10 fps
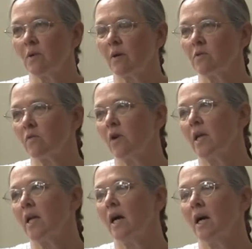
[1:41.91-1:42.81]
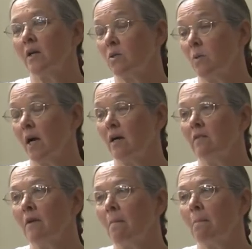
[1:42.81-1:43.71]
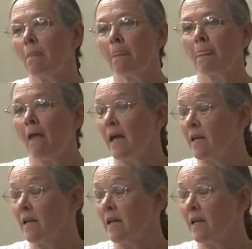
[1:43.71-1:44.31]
When I was very young, 12, I